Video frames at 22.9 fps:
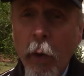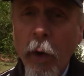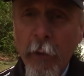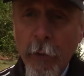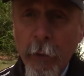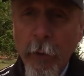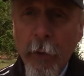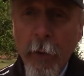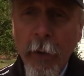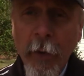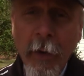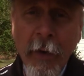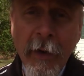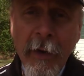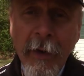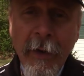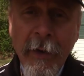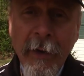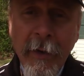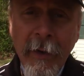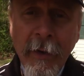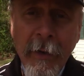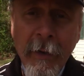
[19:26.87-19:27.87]
other
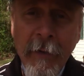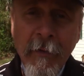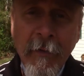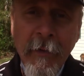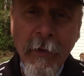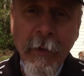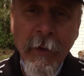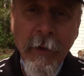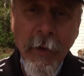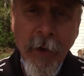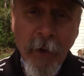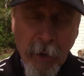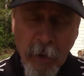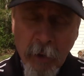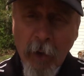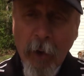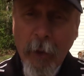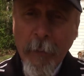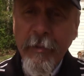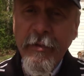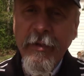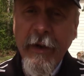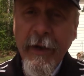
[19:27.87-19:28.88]

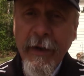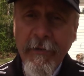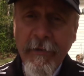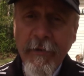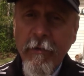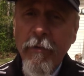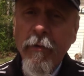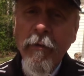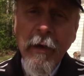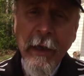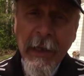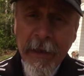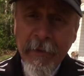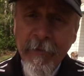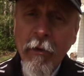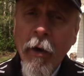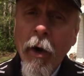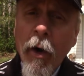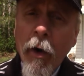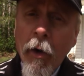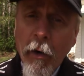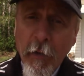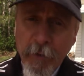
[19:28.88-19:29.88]
clubs that have
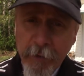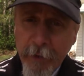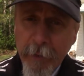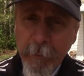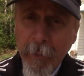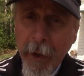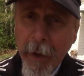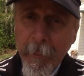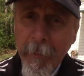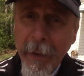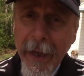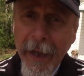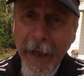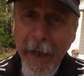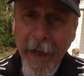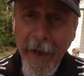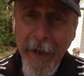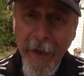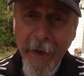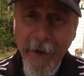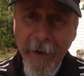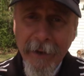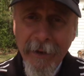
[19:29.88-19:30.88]
evolved in my
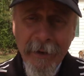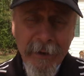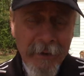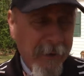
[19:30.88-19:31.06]
bag.